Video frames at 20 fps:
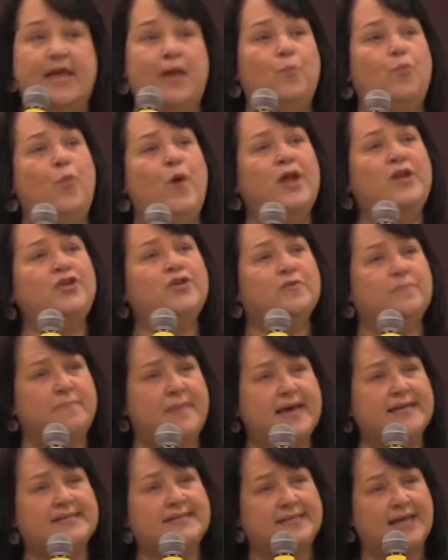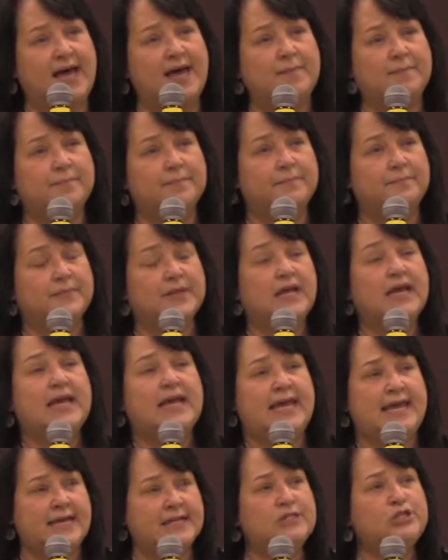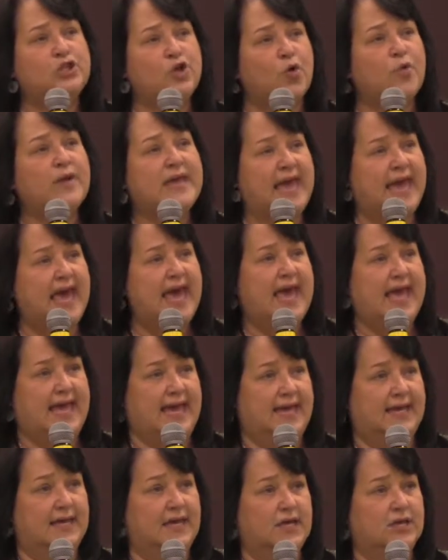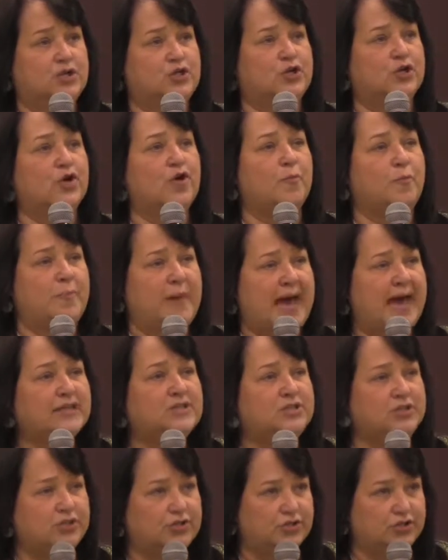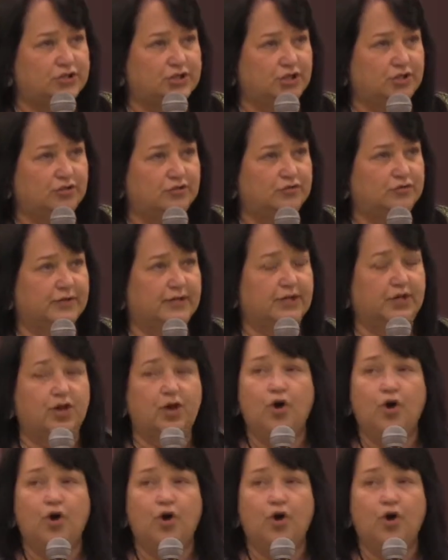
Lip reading: And when you mess up, it's okay to go back to your children,